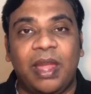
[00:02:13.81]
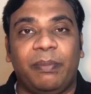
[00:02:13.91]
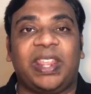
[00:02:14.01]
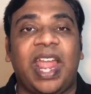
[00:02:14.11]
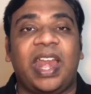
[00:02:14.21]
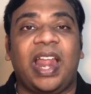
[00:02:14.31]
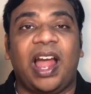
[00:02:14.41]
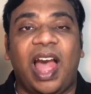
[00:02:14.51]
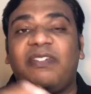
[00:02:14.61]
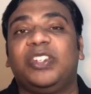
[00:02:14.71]
But then
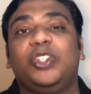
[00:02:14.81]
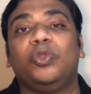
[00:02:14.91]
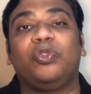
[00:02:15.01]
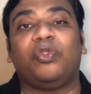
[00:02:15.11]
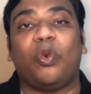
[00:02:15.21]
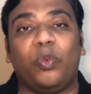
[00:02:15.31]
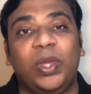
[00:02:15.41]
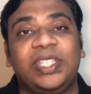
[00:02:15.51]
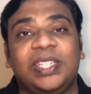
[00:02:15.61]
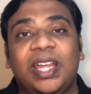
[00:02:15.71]
after 2 to 4
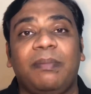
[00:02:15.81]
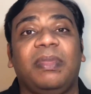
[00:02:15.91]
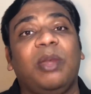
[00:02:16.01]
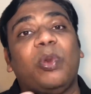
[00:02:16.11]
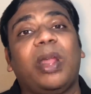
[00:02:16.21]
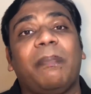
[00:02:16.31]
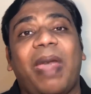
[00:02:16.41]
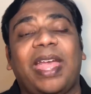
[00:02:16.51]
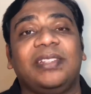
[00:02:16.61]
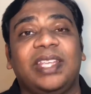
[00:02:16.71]
weeks time, they would come
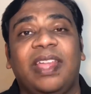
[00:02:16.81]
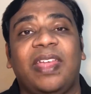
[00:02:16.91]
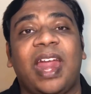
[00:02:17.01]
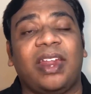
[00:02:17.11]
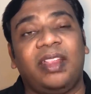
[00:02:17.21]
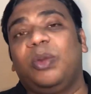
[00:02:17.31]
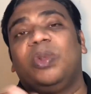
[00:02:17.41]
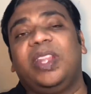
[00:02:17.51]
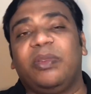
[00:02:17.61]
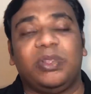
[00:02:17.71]
back and say that they would
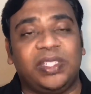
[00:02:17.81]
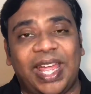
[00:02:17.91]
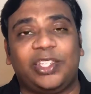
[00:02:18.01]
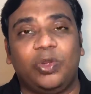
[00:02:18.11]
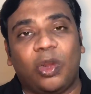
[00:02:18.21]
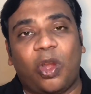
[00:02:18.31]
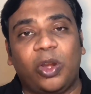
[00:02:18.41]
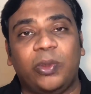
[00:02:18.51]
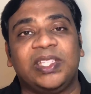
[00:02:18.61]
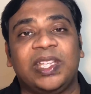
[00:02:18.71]
text you or call
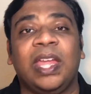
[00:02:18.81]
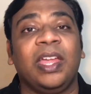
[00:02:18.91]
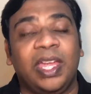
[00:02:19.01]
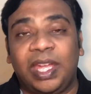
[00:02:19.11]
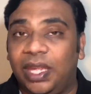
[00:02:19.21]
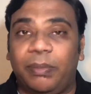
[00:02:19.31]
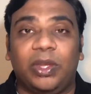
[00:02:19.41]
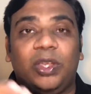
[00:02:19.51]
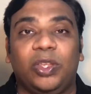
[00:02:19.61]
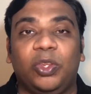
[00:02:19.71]
you and say, yep,
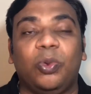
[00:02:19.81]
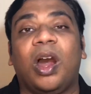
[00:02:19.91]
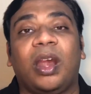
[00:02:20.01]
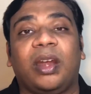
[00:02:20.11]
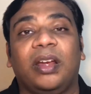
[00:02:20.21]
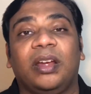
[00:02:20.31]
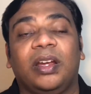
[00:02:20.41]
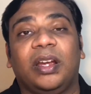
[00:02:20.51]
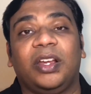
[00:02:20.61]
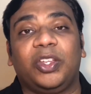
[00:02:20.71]
you
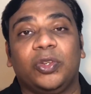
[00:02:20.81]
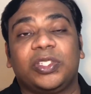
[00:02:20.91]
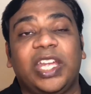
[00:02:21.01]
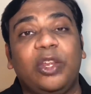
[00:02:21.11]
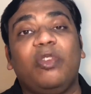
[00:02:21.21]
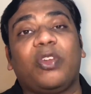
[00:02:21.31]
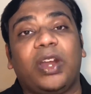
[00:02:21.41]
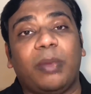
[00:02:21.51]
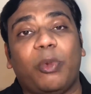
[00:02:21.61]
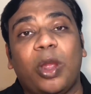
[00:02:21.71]
are scheduled for an
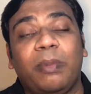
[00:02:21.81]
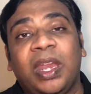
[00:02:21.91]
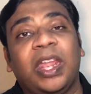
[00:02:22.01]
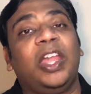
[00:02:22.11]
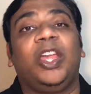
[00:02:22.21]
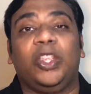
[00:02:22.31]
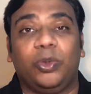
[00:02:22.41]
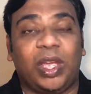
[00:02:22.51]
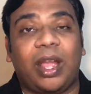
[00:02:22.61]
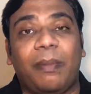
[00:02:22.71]
appointment. You
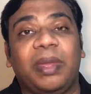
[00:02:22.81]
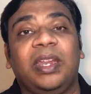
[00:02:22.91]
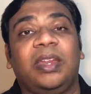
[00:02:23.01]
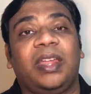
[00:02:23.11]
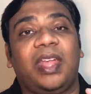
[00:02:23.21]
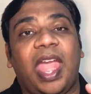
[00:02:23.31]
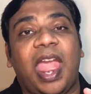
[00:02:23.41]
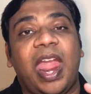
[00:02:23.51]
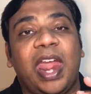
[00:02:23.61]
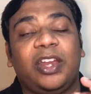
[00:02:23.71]
can come in
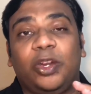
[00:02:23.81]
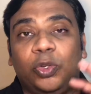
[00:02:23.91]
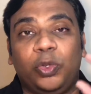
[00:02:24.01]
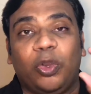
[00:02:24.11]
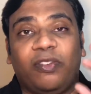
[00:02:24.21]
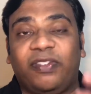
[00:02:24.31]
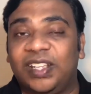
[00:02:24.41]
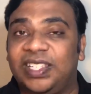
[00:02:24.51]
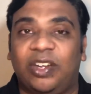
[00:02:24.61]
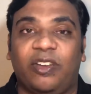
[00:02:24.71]
and do your first
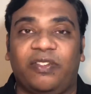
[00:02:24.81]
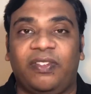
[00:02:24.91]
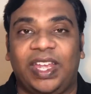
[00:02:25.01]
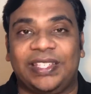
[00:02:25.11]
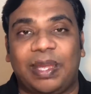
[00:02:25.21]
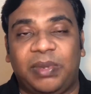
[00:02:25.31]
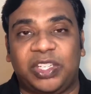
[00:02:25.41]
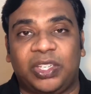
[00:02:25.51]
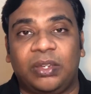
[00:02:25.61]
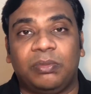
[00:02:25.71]
set of
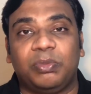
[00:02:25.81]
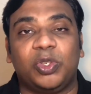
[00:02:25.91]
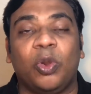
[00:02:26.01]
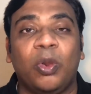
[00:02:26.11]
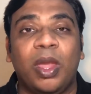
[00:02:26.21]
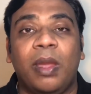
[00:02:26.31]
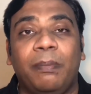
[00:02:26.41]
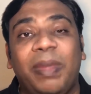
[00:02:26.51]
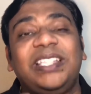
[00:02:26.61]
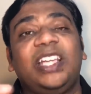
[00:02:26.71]
examination. So
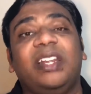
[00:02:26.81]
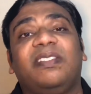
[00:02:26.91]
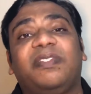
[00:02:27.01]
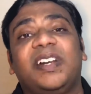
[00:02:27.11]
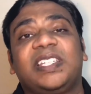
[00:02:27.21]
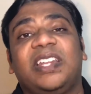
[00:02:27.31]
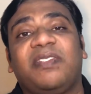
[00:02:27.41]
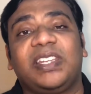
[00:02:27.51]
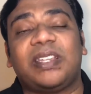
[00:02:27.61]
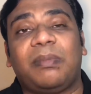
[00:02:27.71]
basically, the first set of
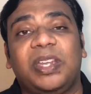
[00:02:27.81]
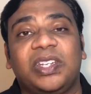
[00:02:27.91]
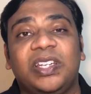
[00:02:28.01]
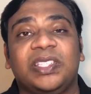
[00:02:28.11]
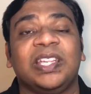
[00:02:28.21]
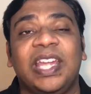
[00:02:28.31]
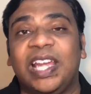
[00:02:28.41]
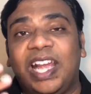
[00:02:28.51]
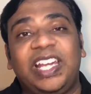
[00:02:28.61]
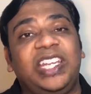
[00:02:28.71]
examination is
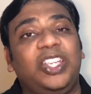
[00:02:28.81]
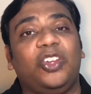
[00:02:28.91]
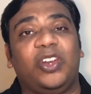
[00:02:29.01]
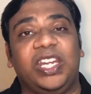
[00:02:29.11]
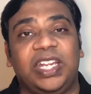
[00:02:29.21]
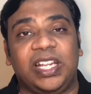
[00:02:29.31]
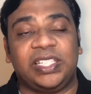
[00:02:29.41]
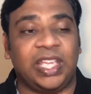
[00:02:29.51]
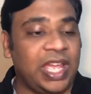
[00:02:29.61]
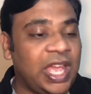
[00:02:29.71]
collecting your details,
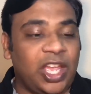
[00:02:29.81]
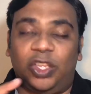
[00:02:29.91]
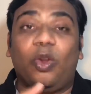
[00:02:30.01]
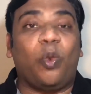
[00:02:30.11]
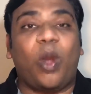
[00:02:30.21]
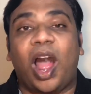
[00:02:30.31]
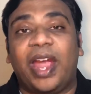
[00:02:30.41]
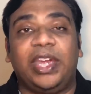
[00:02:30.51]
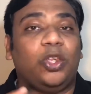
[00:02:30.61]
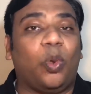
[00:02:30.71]
your
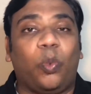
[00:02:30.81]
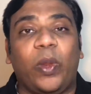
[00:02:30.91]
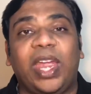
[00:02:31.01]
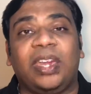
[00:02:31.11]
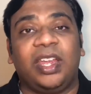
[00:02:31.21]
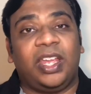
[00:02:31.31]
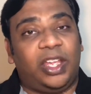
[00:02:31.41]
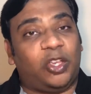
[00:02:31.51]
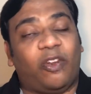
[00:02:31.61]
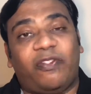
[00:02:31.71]
height, your weight,
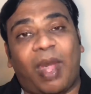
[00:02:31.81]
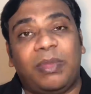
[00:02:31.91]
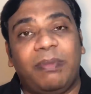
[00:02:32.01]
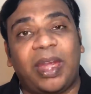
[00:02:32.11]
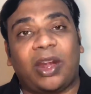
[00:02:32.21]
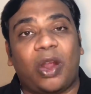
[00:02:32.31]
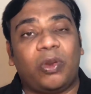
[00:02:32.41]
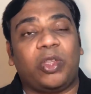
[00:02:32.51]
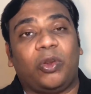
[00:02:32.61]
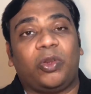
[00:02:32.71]
your family background,
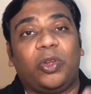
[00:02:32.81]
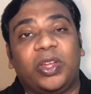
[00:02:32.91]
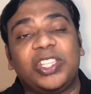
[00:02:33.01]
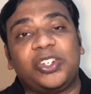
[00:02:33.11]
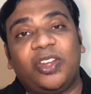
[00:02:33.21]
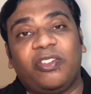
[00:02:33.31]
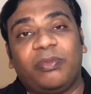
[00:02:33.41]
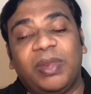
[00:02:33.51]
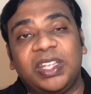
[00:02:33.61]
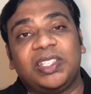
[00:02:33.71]
your history of
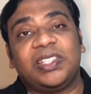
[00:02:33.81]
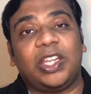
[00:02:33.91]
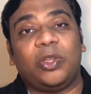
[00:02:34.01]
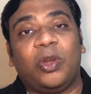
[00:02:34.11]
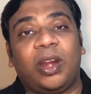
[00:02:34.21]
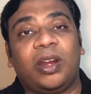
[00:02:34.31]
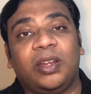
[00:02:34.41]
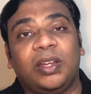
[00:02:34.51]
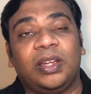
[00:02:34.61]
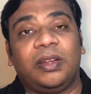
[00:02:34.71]
medicines that you
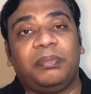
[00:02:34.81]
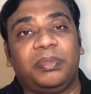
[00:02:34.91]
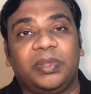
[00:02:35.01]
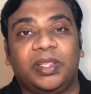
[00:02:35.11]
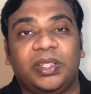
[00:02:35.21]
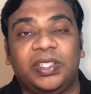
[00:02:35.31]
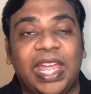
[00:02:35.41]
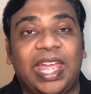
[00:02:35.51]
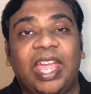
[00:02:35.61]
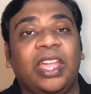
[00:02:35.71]
are
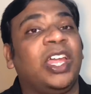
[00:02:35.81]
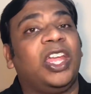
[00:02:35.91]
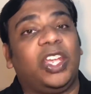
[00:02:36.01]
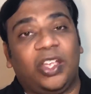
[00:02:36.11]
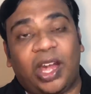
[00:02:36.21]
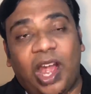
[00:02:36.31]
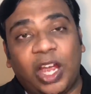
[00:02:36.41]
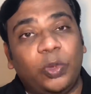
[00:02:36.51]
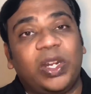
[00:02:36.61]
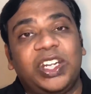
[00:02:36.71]
taking. Yeah, are
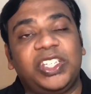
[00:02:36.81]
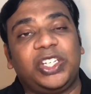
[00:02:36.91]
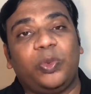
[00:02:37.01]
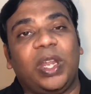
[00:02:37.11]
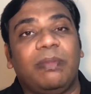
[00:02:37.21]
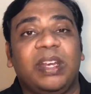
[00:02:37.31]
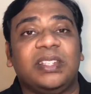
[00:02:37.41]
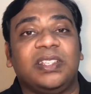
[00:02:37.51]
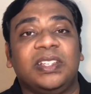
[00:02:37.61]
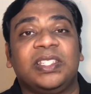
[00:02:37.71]
you allergic to any
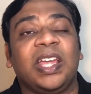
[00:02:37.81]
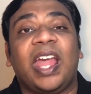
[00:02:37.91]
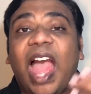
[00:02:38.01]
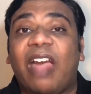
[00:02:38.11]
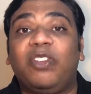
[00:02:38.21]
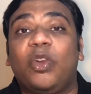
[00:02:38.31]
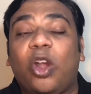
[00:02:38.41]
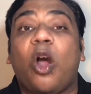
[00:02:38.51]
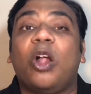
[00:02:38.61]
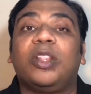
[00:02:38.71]
medicines? Have you got
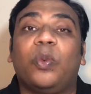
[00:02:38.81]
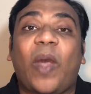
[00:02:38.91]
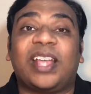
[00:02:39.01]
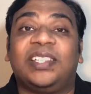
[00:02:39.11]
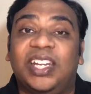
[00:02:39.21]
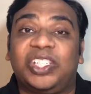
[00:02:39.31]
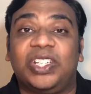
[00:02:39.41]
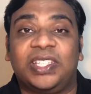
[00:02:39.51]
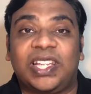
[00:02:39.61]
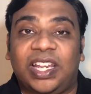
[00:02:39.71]
all the
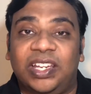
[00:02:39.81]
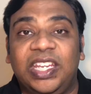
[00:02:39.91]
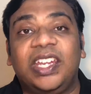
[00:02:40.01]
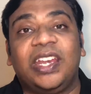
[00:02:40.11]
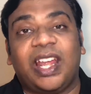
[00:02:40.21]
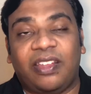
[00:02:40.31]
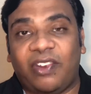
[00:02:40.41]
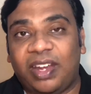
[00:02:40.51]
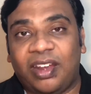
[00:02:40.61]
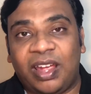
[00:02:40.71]
vaccinations that are needed at the
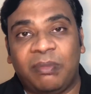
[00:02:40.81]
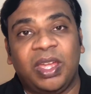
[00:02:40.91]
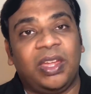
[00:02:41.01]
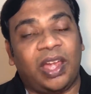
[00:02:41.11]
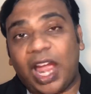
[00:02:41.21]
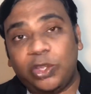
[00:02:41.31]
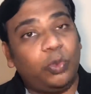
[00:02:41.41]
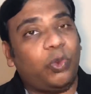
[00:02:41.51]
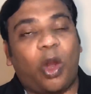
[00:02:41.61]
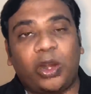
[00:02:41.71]
right time? Are
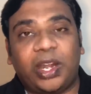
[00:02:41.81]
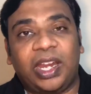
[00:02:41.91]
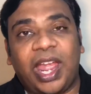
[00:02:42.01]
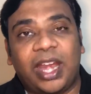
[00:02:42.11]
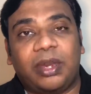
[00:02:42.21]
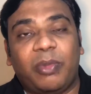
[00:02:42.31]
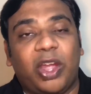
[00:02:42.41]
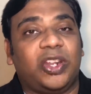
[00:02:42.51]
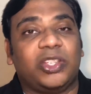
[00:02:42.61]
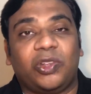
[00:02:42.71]
you on any
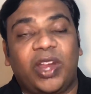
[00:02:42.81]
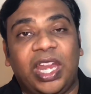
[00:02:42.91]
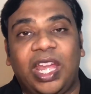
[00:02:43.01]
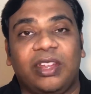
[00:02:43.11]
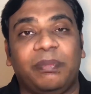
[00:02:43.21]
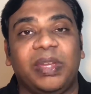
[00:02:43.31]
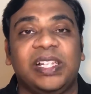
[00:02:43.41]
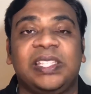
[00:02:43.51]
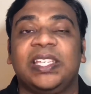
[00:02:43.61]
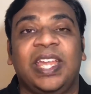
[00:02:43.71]
antibiotics or any other
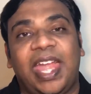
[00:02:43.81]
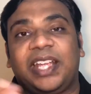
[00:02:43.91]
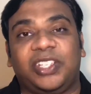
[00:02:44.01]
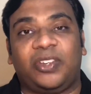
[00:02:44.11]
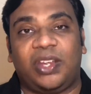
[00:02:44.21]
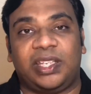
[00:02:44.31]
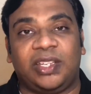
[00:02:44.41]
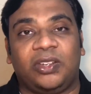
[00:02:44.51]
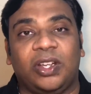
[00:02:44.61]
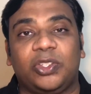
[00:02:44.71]
pills, etc.,
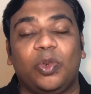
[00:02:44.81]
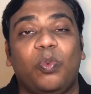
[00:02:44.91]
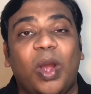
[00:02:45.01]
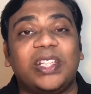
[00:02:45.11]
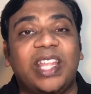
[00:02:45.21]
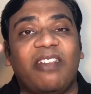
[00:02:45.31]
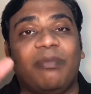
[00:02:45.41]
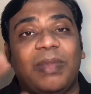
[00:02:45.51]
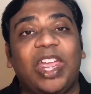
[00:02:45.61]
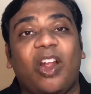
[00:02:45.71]
etc.? So once they have
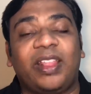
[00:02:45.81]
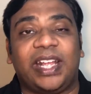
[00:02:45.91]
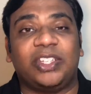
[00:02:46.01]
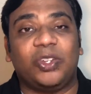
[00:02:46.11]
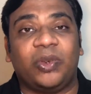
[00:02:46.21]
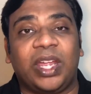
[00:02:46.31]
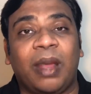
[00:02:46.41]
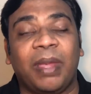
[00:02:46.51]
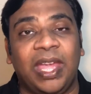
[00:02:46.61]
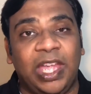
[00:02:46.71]
made all that story
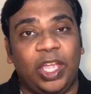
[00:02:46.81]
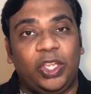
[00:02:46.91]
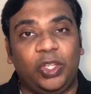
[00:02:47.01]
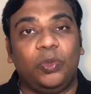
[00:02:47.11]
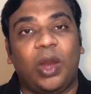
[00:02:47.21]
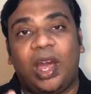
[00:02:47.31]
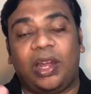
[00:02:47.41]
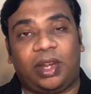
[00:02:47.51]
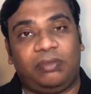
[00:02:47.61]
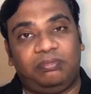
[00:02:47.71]
up, you are
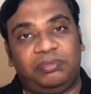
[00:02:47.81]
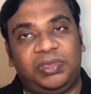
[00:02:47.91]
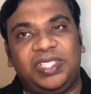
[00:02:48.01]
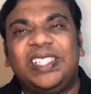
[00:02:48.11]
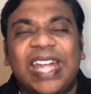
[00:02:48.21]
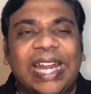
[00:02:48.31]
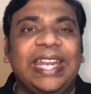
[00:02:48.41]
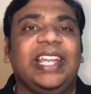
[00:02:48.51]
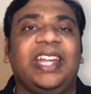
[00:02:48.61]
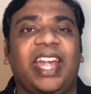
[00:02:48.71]

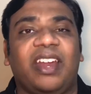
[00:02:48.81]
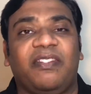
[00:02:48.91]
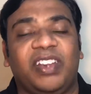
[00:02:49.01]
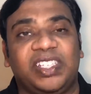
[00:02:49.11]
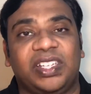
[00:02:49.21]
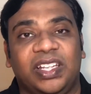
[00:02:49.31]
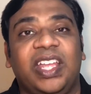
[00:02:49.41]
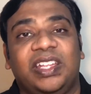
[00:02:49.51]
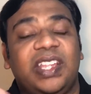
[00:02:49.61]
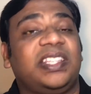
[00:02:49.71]
technically kind of registered.
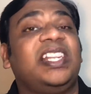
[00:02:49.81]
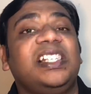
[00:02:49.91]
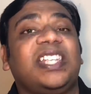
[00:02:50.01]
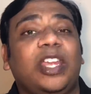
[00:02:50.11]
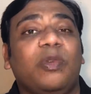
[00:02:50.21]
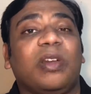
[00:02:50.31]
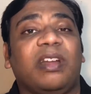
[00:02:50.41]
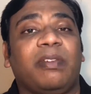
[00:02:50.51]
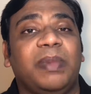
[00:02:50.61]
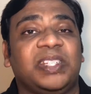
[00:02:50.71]
They still send you a
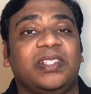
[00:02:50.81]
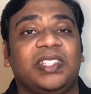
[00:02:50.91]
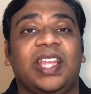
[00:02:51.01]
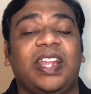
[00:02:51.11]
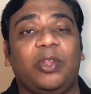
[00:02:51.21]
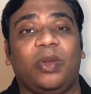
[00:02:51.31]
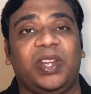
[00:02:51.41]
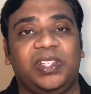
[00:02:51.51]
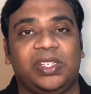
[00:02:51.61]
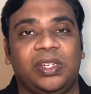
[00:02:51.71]
confirmation saying that you are
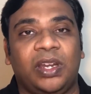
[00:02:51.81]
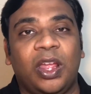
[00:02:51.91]
registered.